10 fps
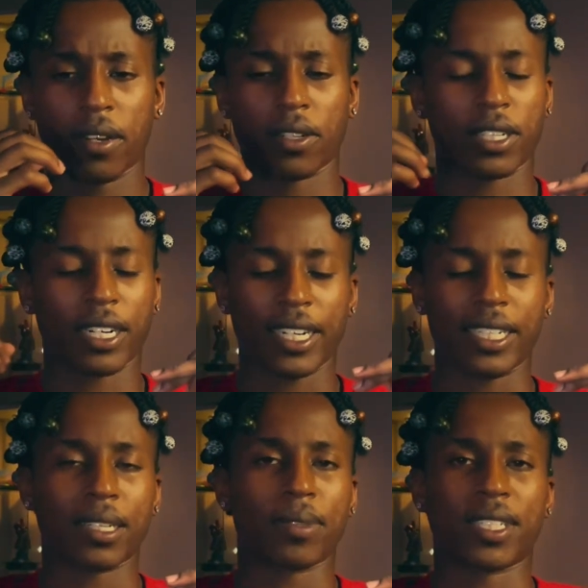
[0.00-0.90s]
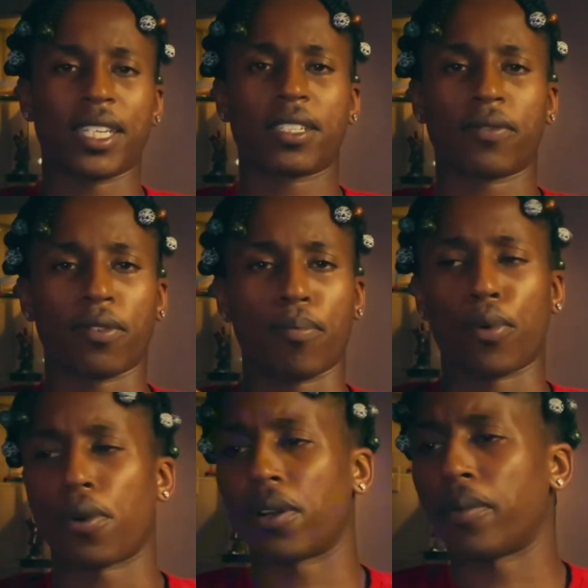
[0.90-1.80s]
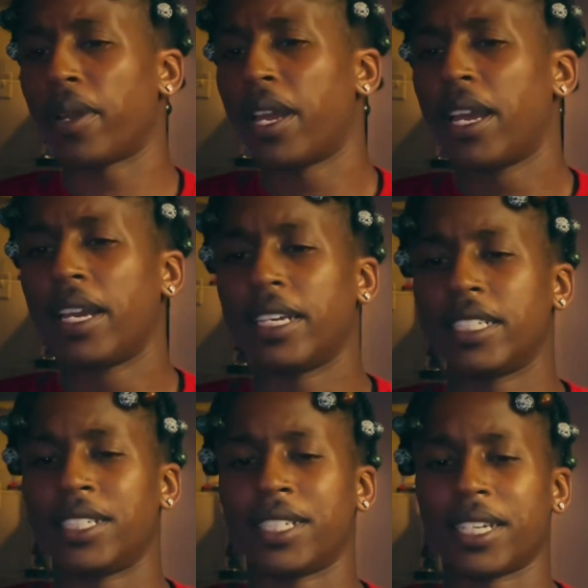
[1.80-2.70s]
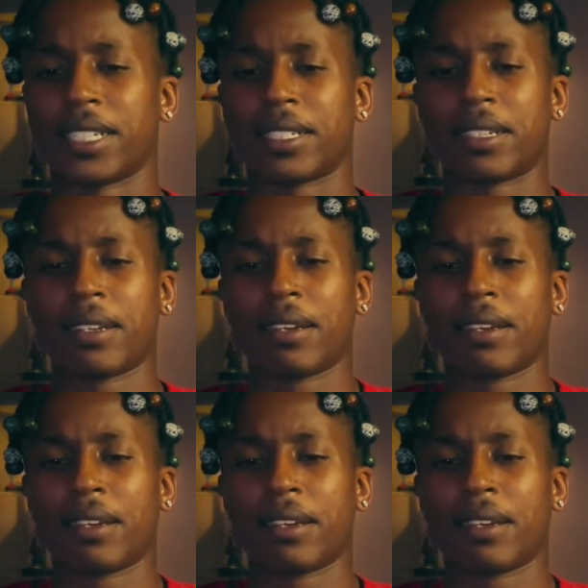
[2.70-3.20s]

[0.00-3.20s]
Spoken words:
try to ease up the tension from boredom. It's just,